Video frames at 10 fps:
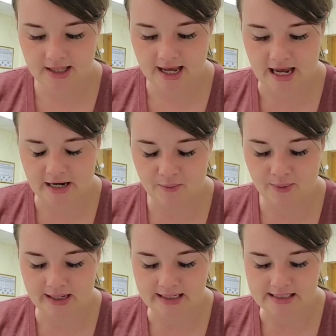Then
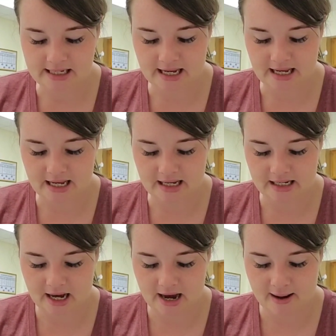we
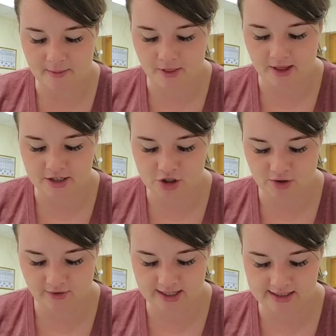did lunch
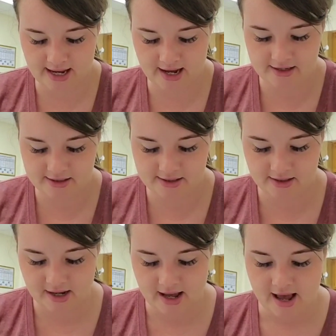and recess.
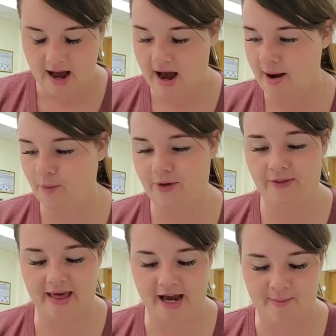
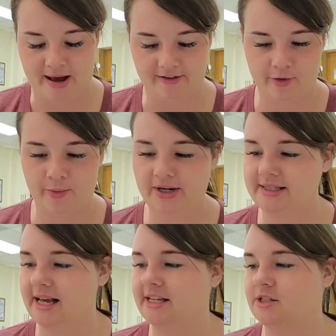When they got back from
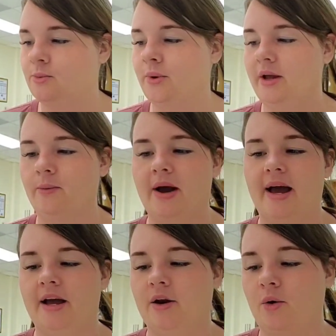recess, we
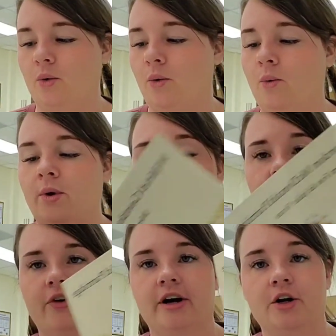read
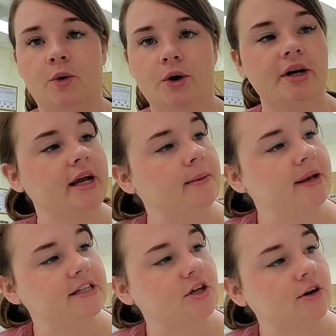Wilfred Gordon
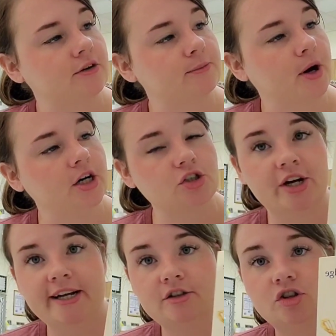MacDonald
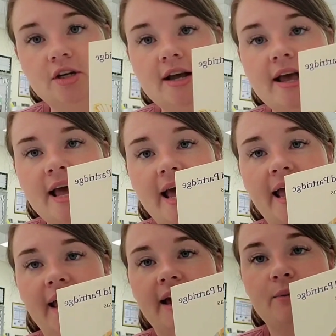Partridge,
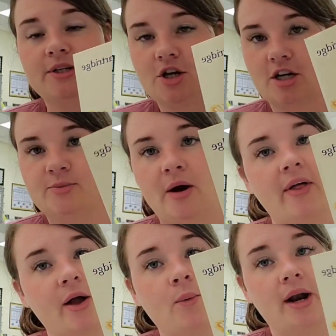and we talked about
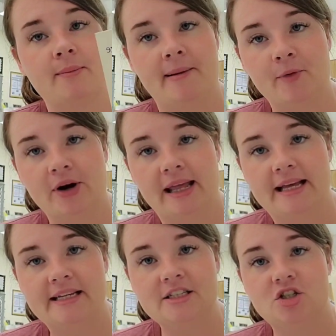like what a memory
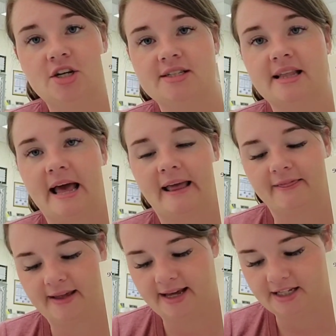is, just
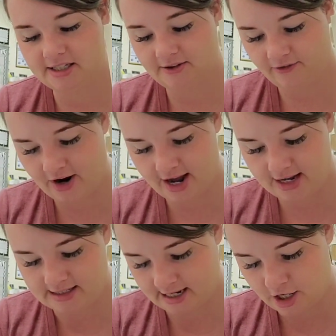like this
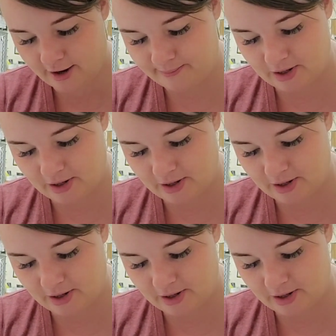friend in our